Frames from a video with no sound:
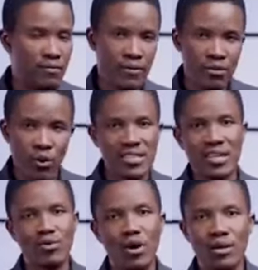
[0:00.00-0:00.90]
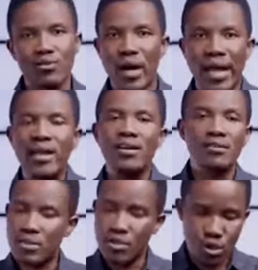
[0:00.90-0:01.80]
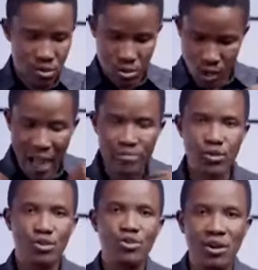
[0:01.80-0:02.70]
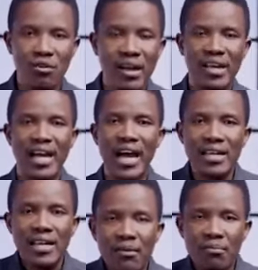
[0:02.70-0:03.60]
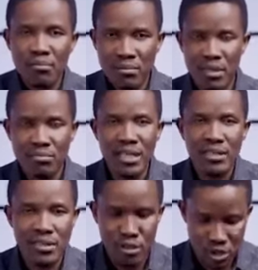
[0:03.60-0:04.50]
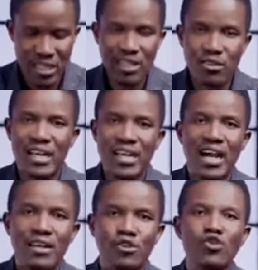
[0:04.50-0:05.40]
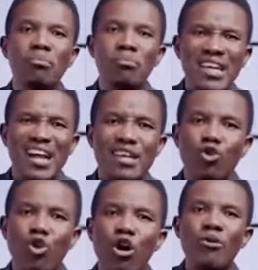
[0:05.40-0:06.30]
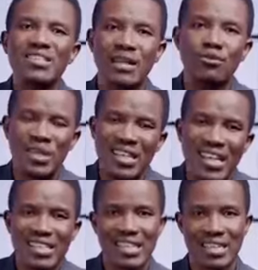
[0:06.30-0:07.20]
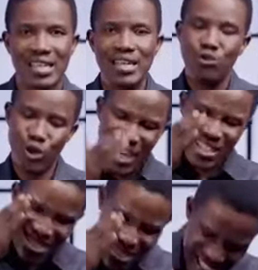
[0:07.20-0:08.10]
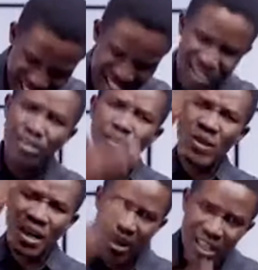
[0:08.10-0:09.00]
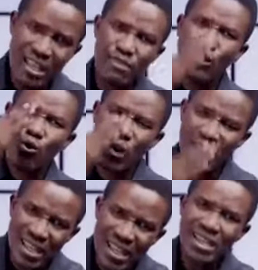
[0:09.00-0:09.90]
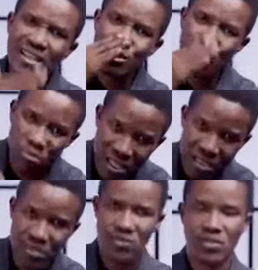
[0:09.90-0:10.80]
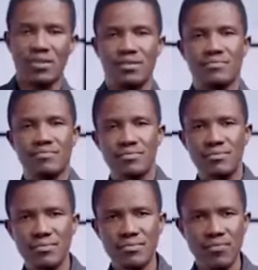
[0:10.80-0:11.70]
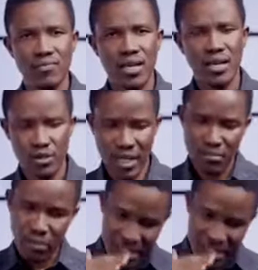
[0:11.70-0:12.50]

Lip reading: from the Western world where you have to use your credit card, using credit card does not mean that you always have to be indebted. You can still live within your means. You can